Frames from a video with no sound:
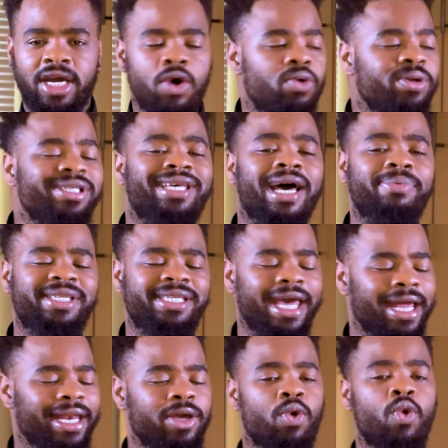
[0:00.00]

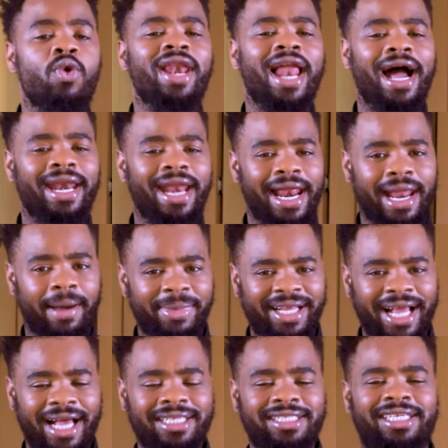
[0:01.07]
Nthabiseng ulana
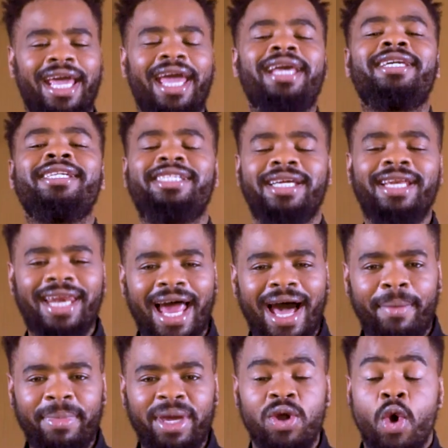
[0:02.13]
namhlanje ekitchen
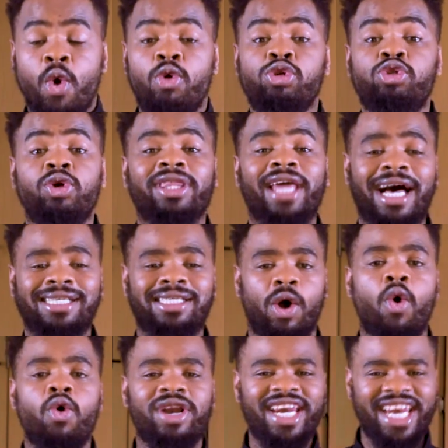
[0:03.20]
lami uzochaza
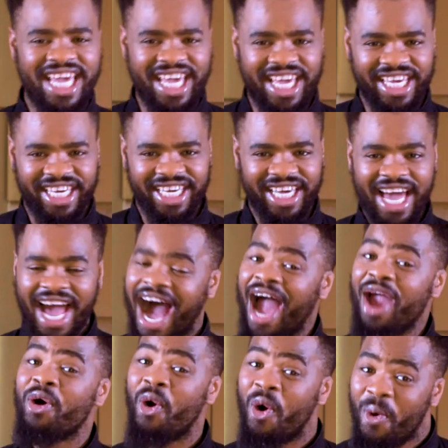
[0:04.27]
okuningi. I
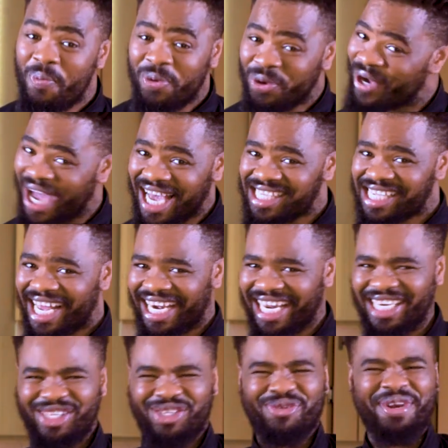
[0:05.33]
hope you guys are ready
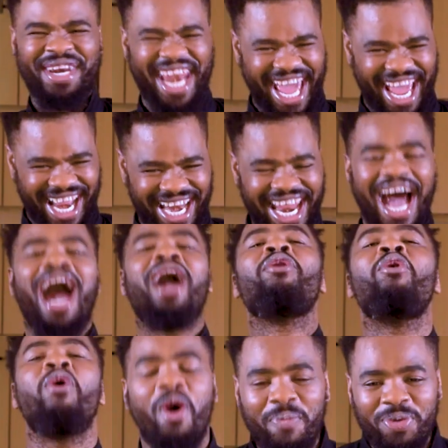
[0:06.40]
to learn. I
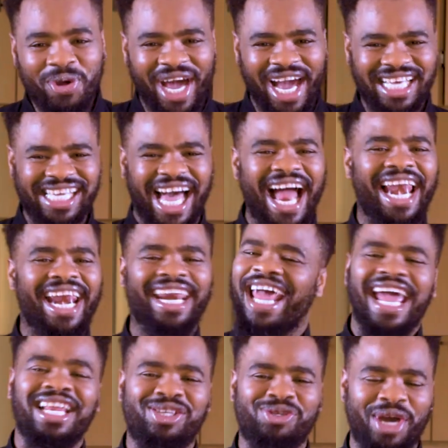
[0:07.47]
hope you guys are
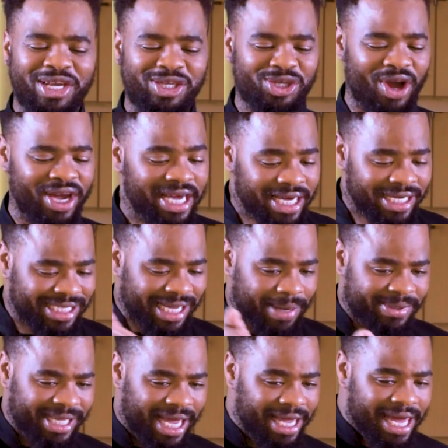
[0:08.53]
ready to enjoy.
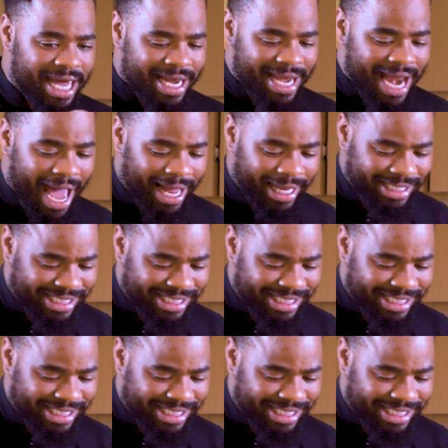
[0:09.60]
Nthabiseng, nice